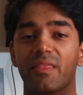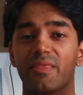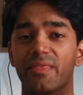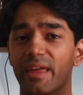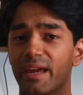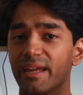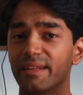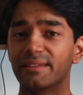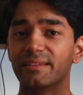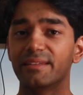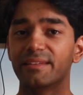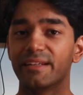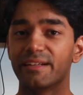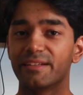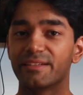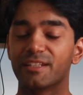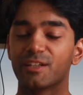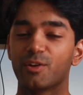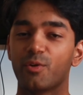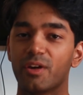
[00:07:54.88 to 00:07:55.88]
Then
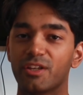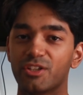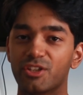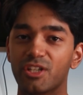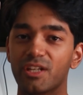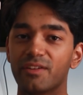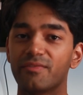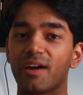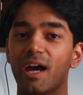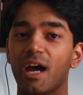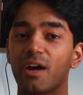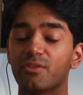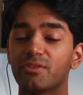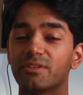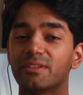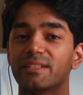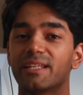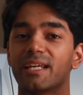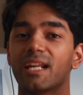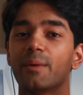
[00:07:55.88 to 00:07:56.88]
there's the question of how to
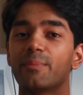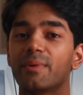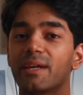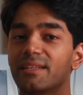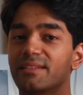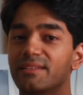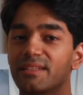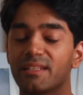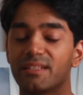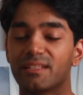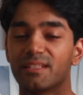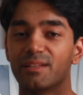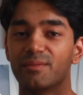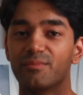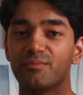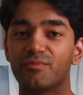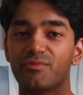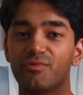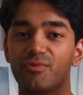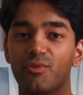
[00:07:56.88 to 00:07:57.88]
set up a
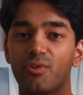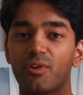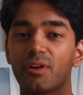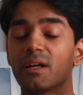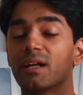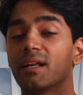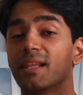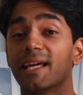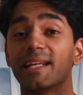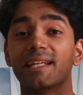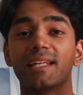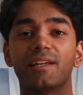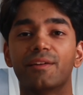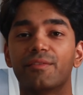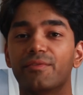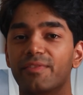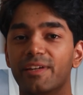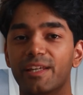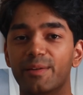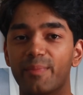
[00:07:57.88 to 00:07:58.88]
system for collecting
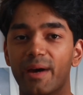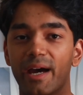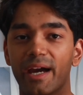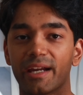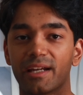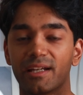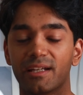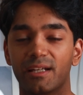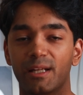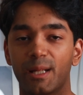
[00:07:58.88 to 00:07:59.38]
feedback.